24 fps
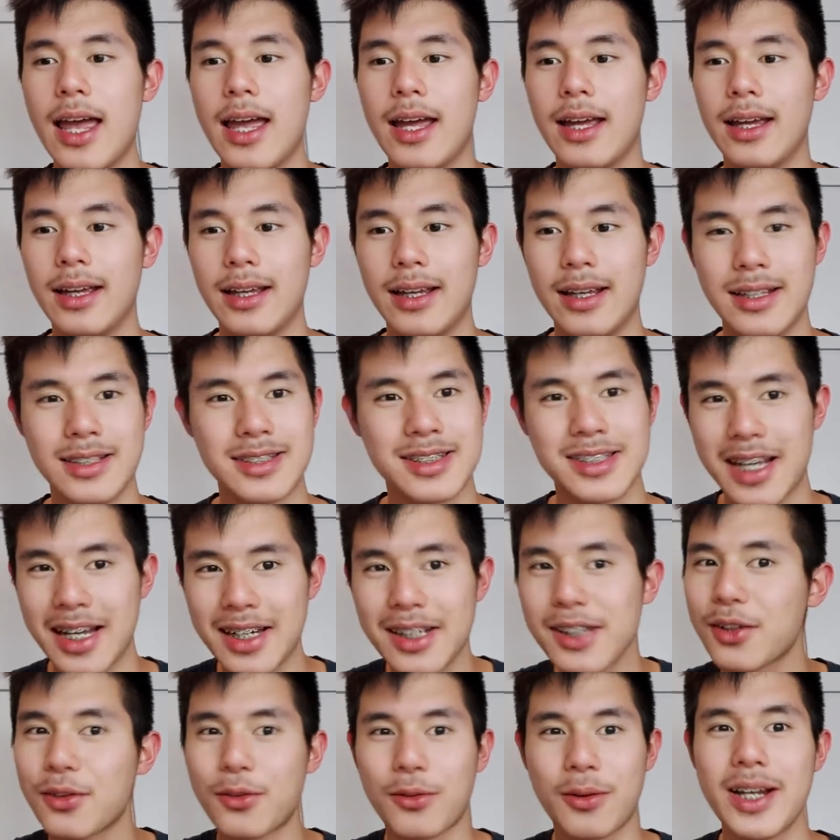is kind
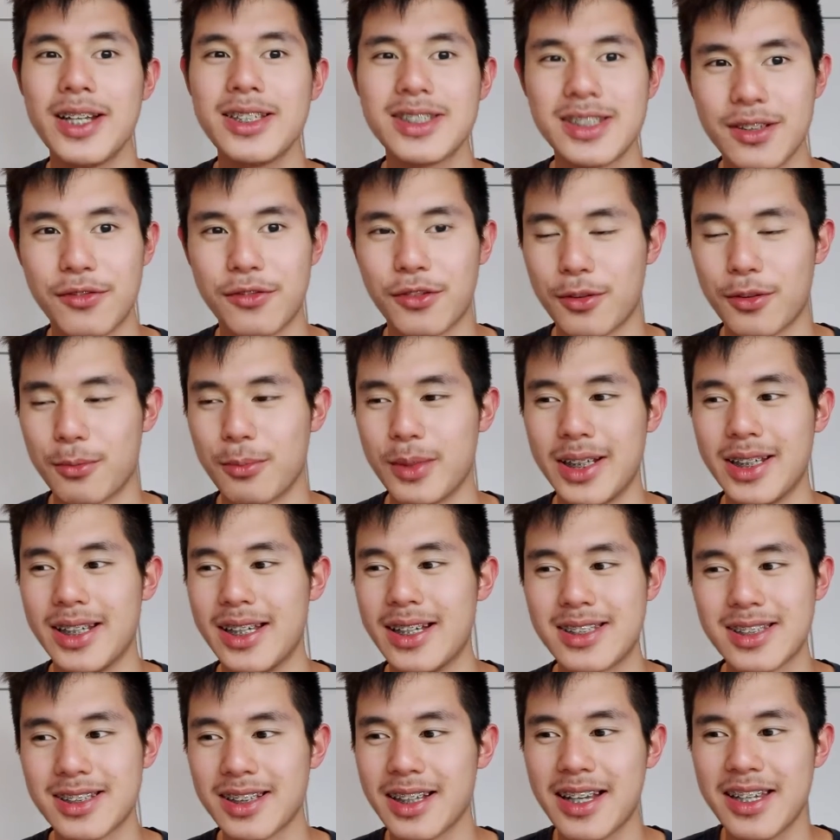of crazy for me.
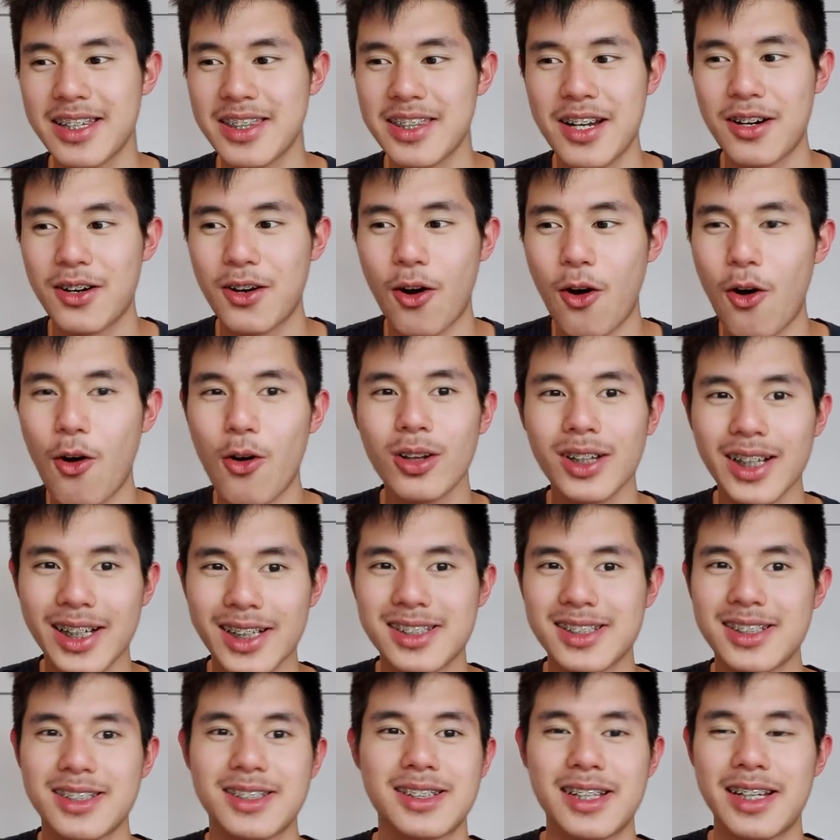It's like they're all
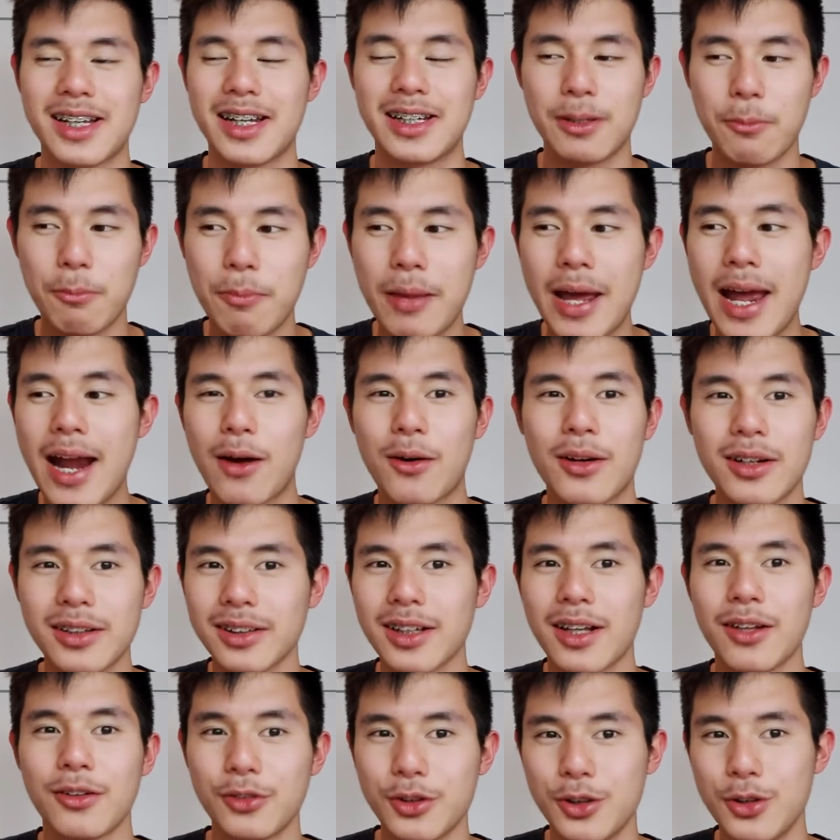existing in a
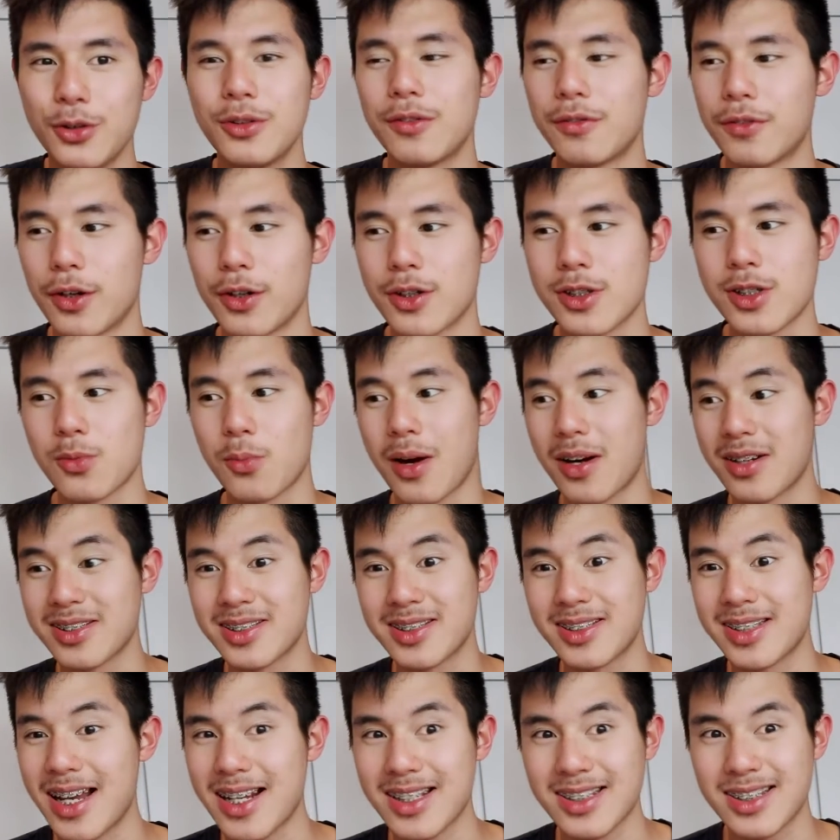parallel universe where
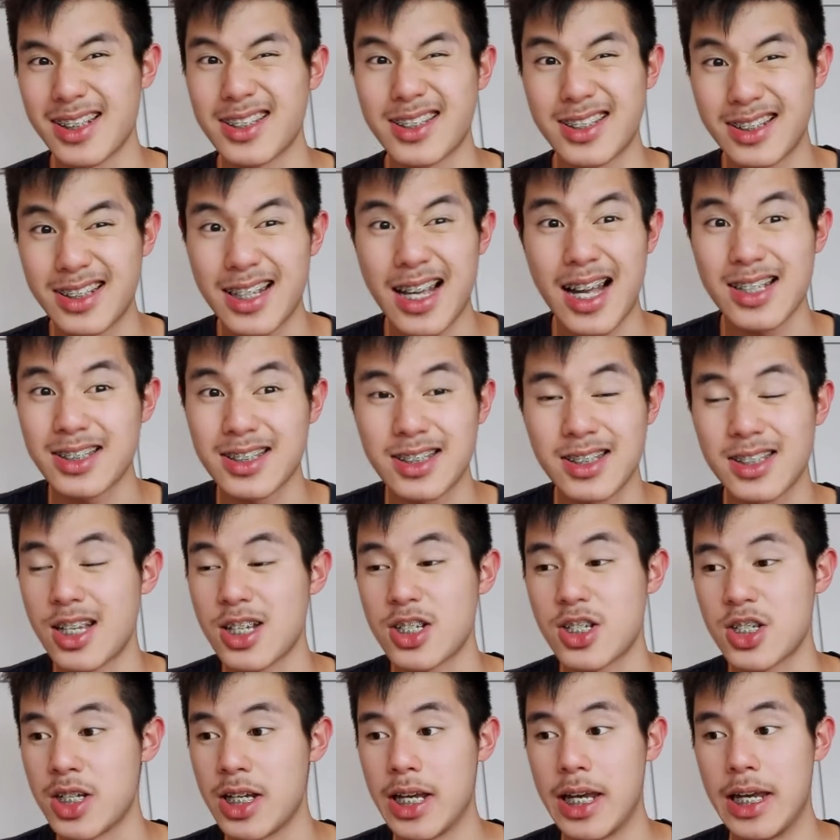sex is not
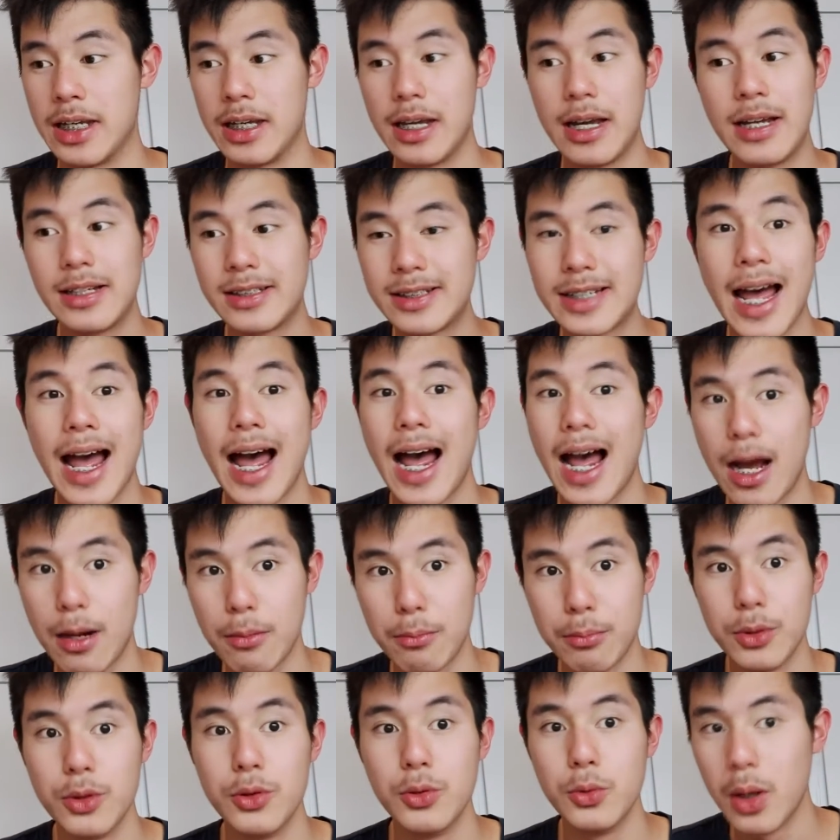such a
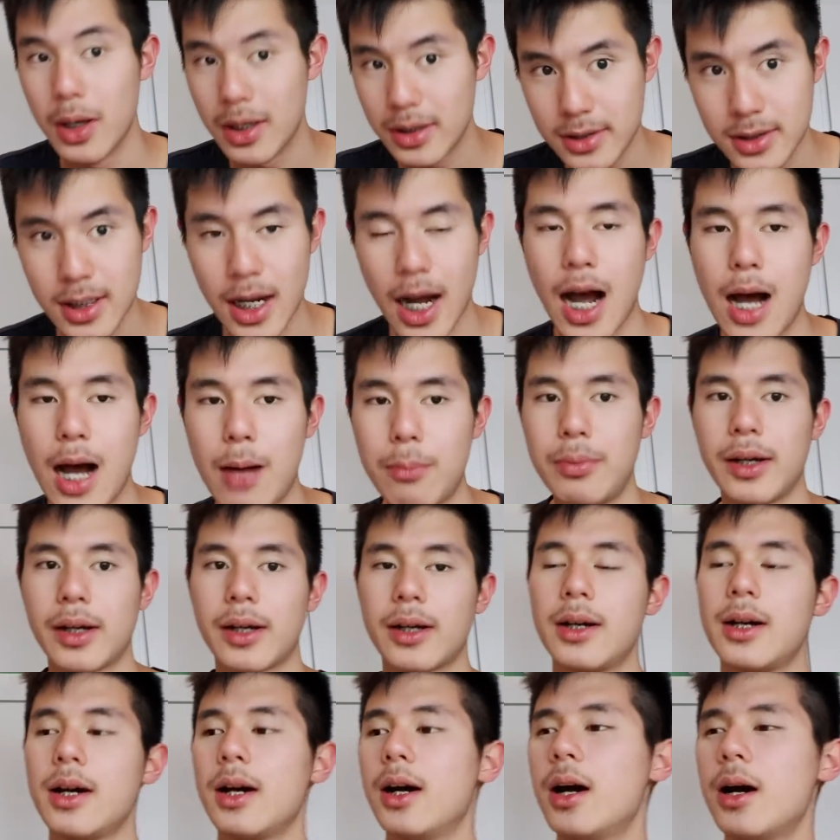taboo topic.
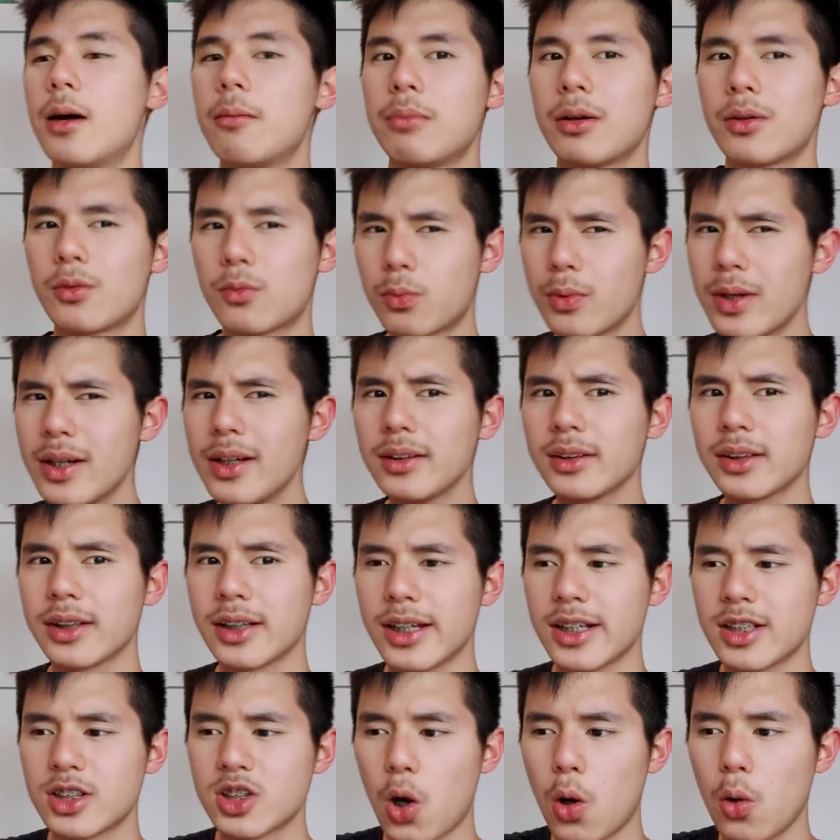But really,
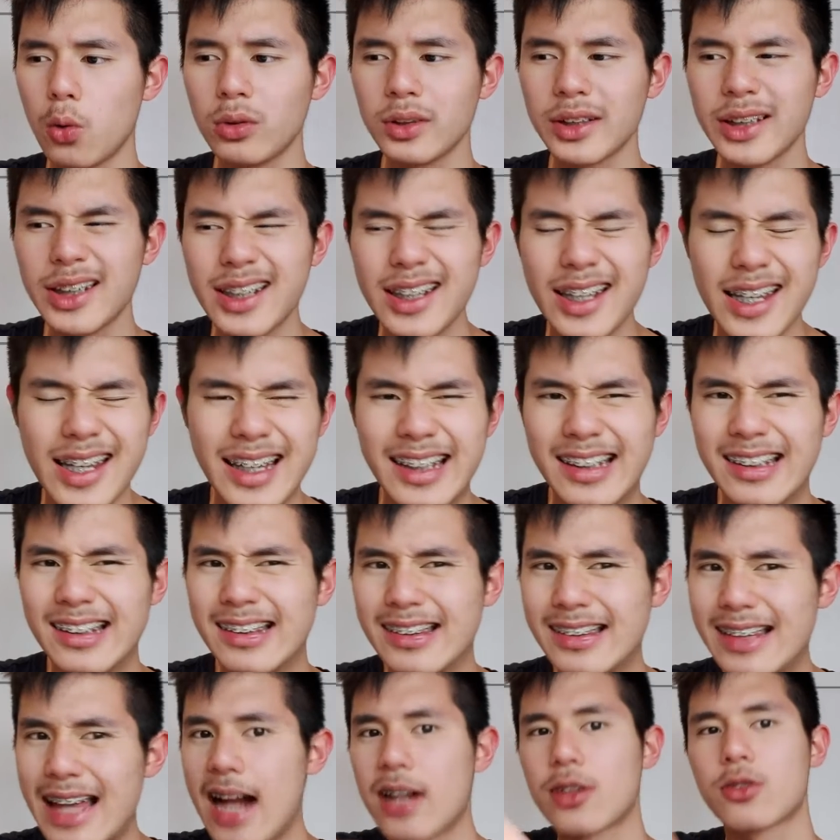it's only
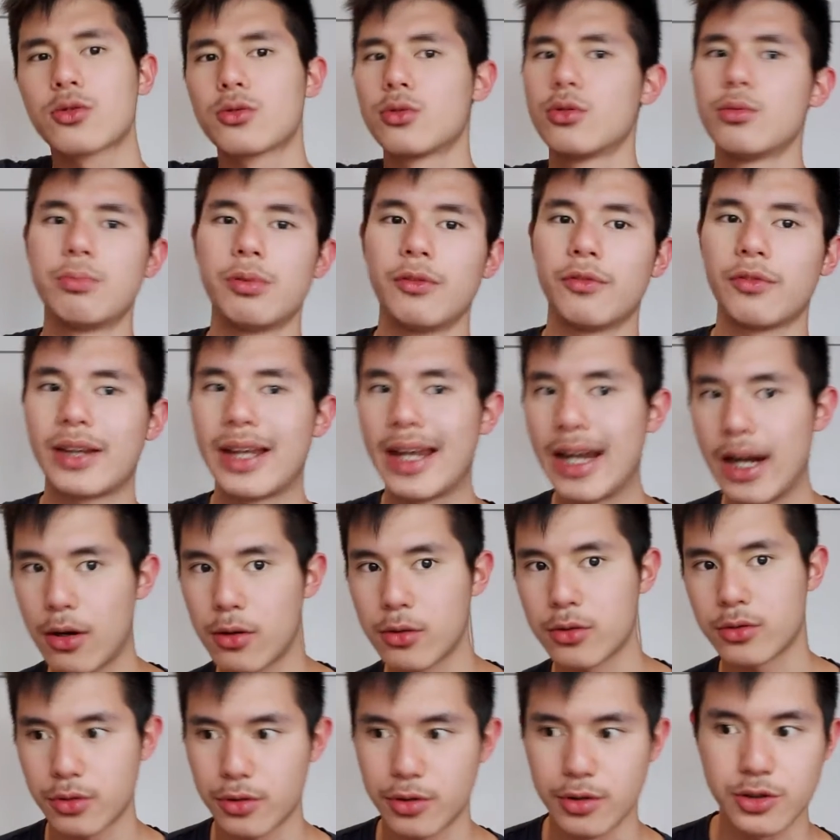in that group of
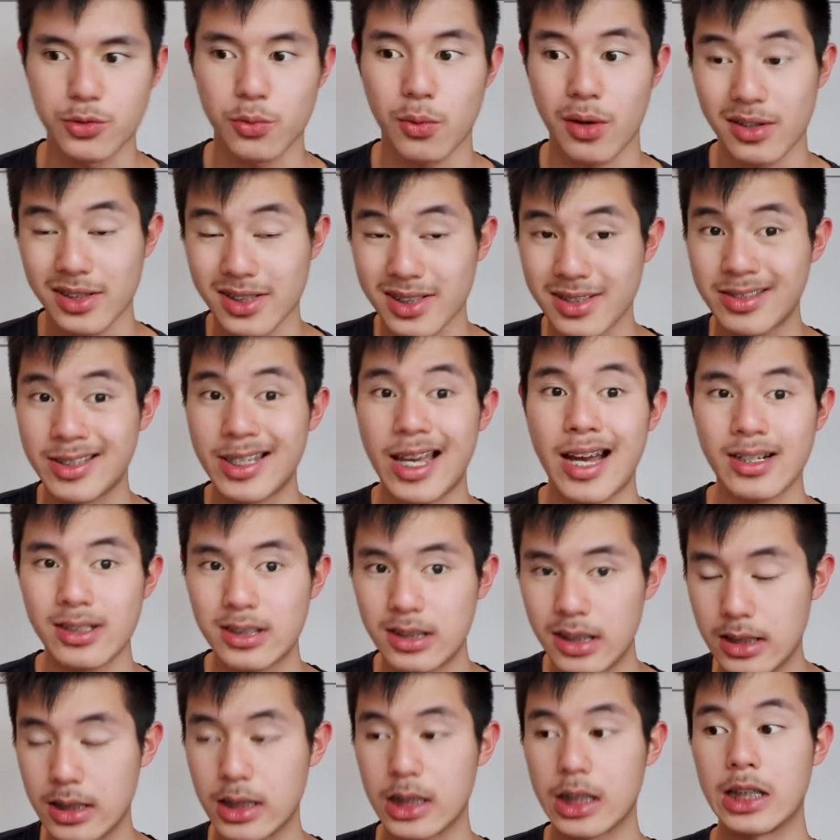characters where sex
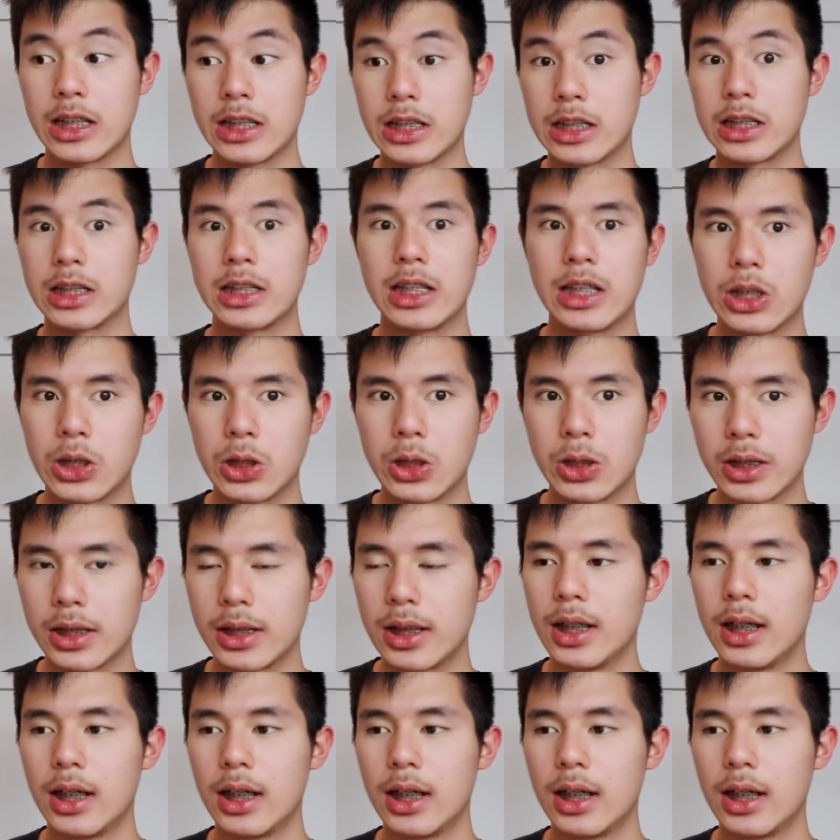is considered